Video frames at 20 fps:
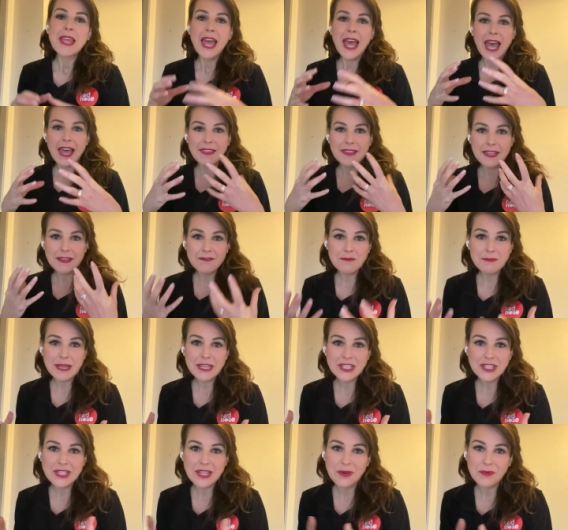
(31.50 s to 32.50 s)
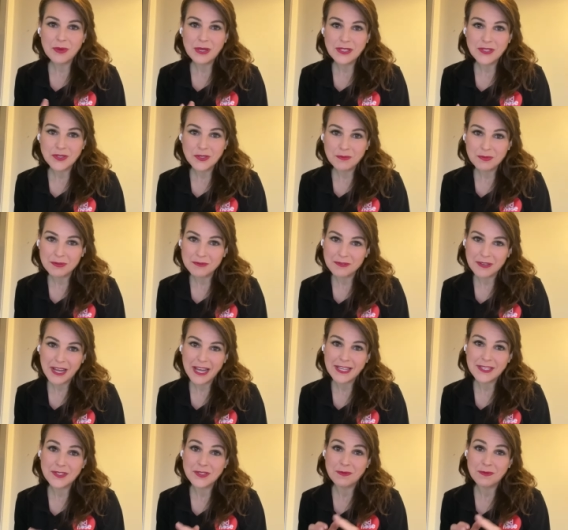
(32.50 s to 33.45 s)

and the information that we do provide